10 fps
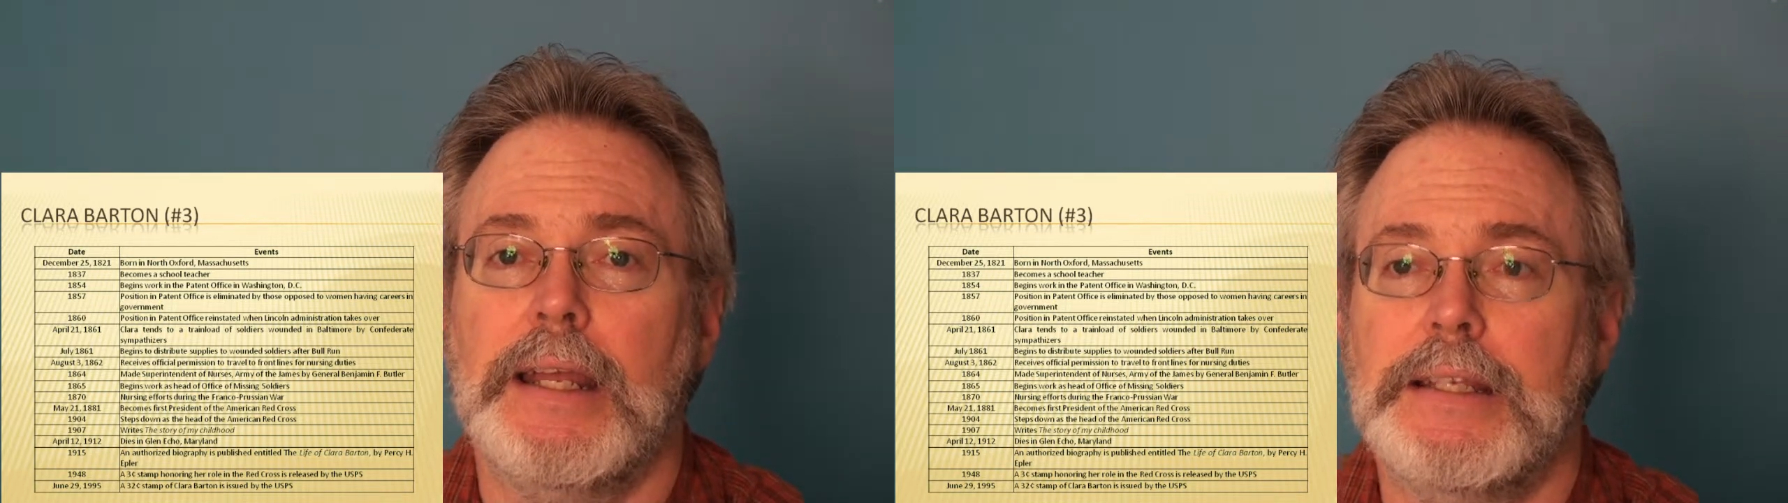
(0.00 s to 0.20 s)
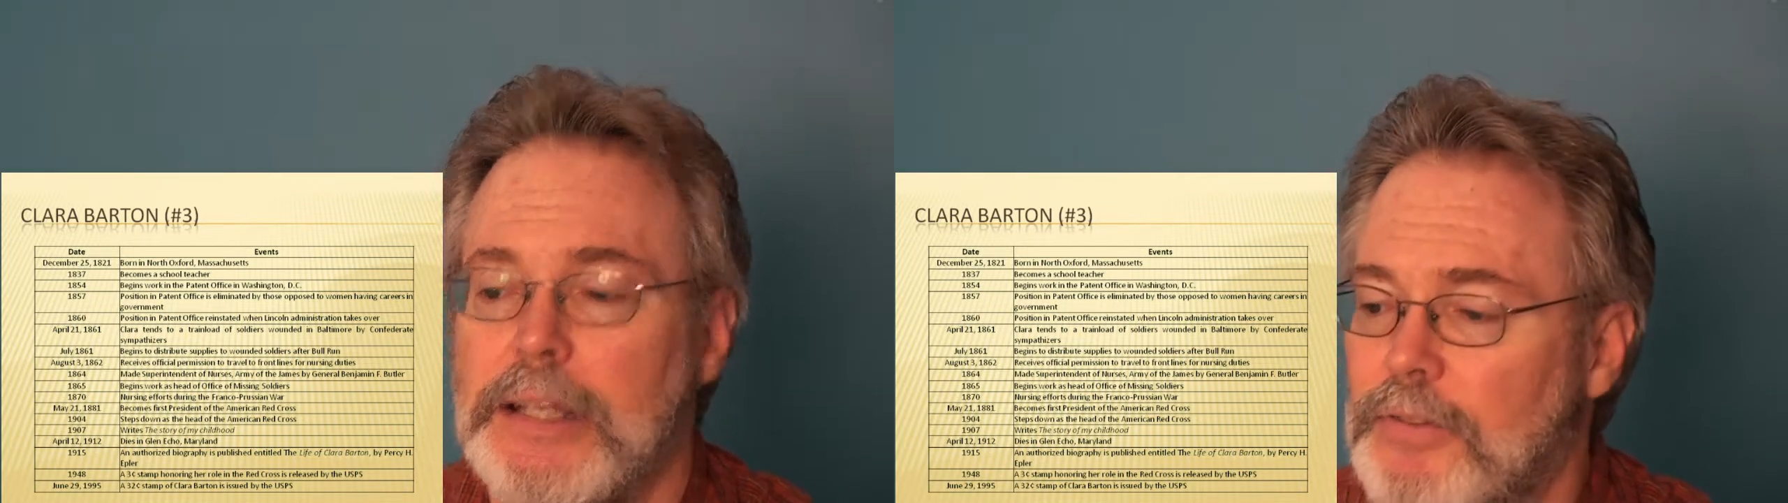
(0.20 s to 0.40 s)

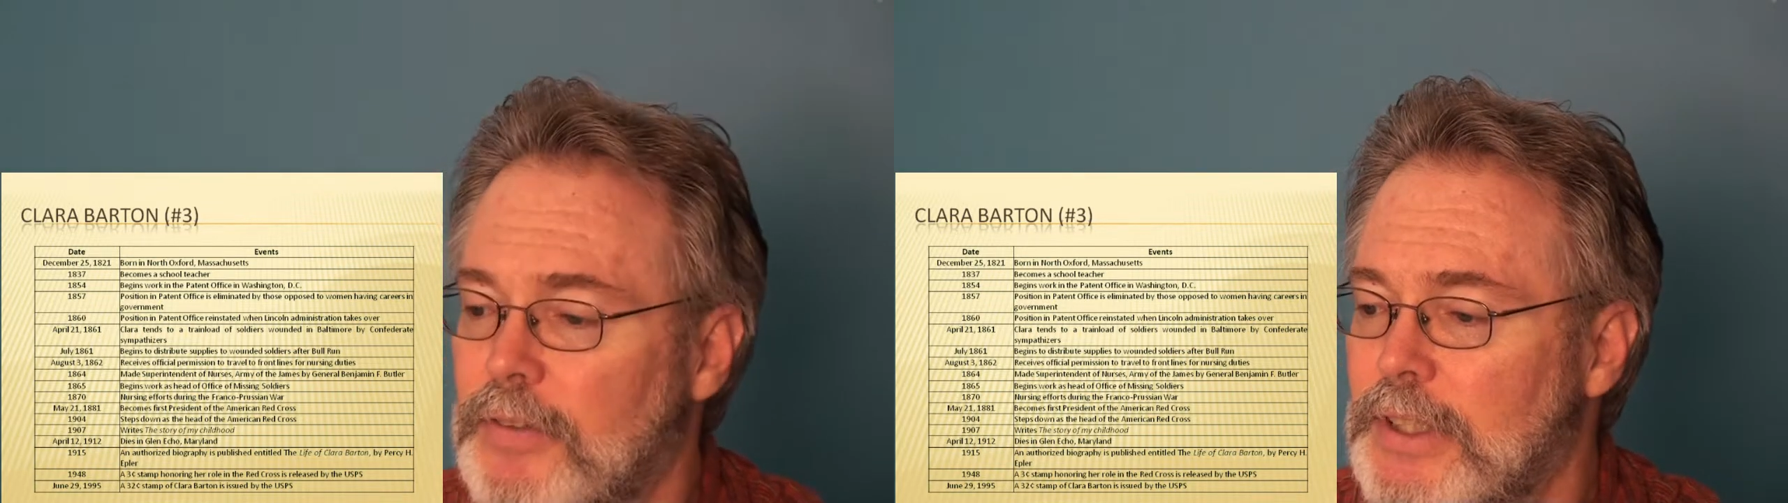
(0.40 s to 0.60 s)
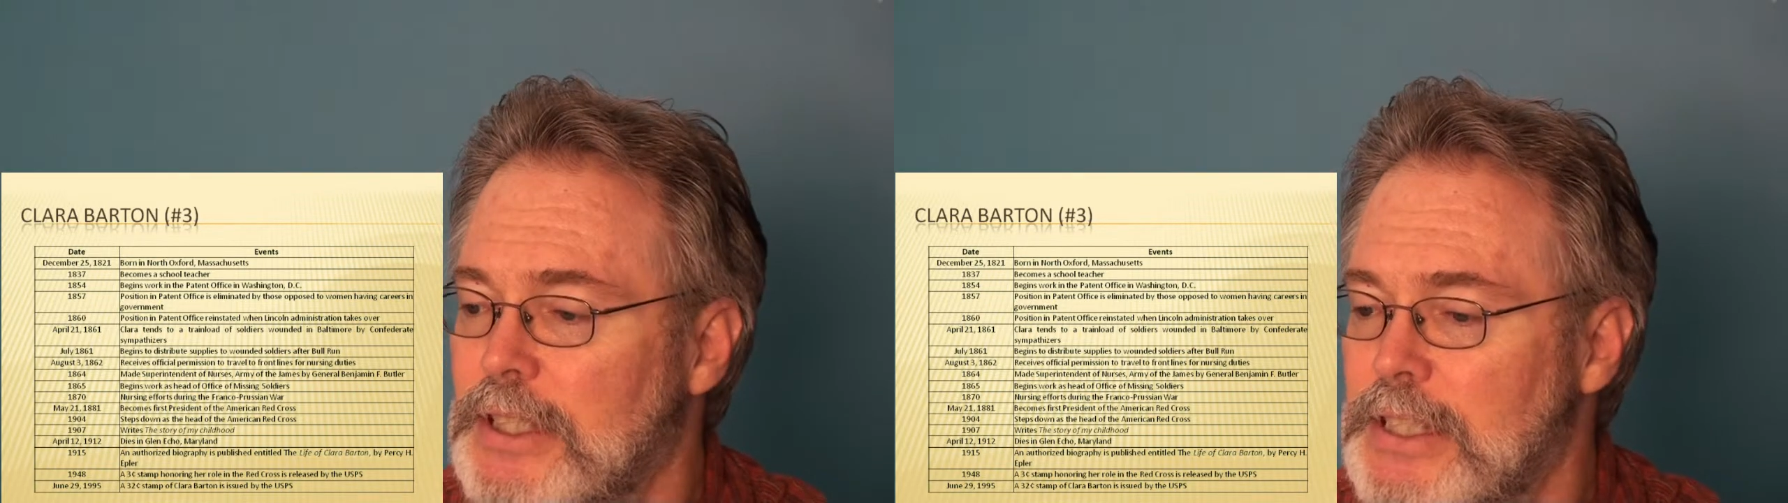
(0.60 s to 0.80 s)

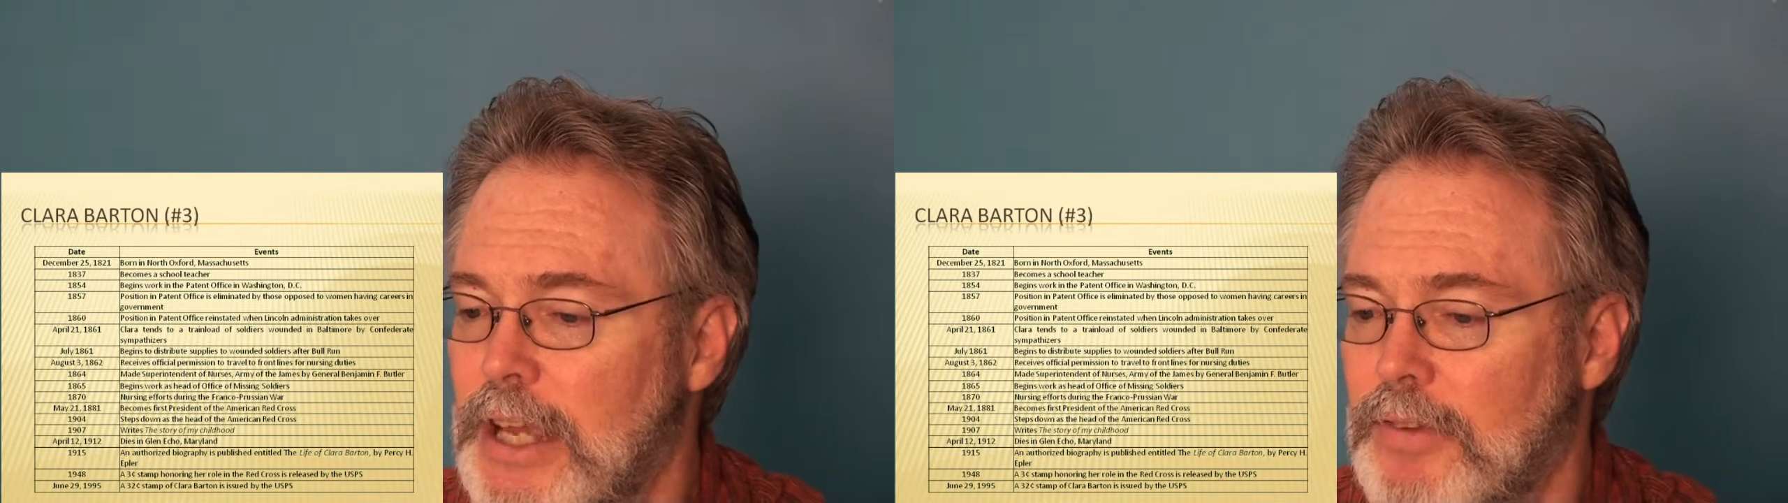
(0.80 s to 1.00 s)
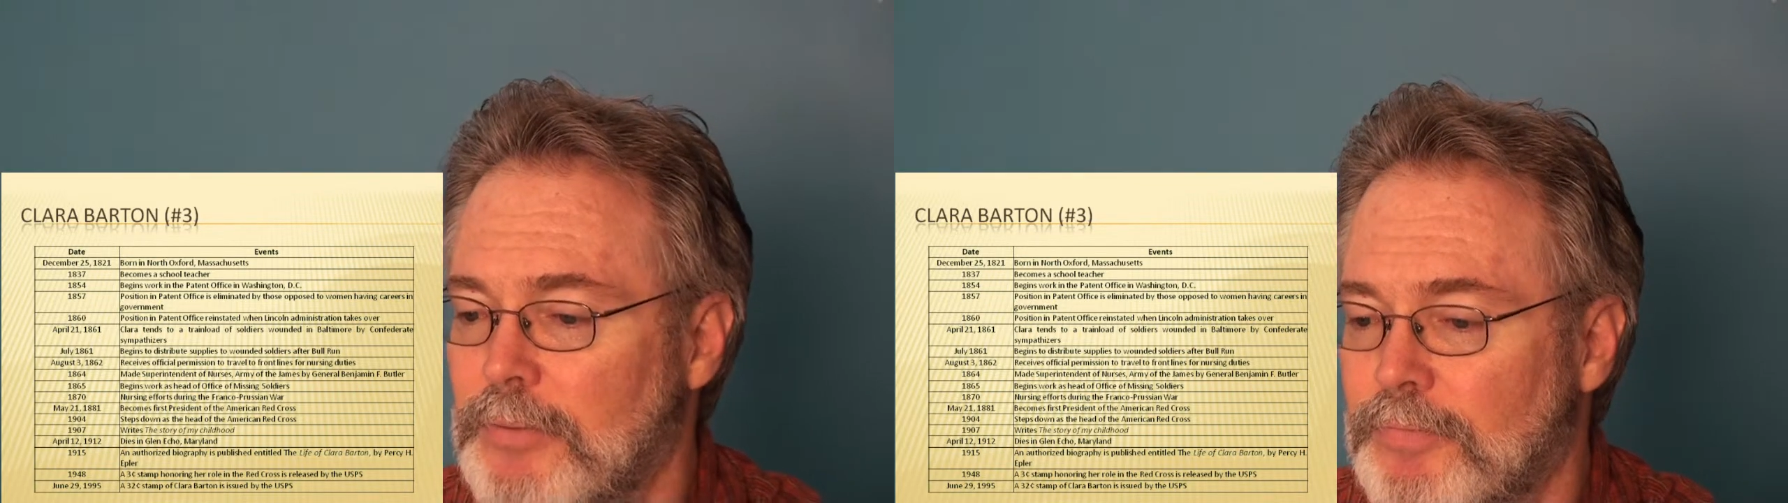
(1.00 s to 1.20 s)

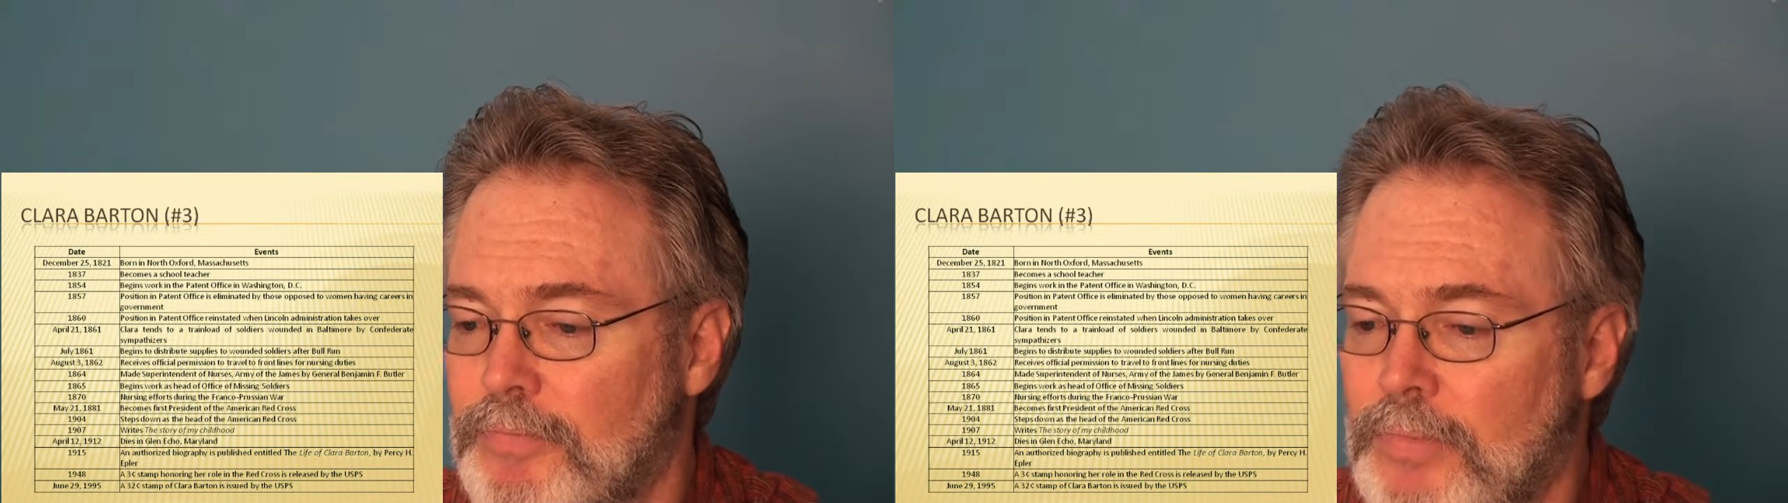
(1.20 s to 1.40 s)
1857.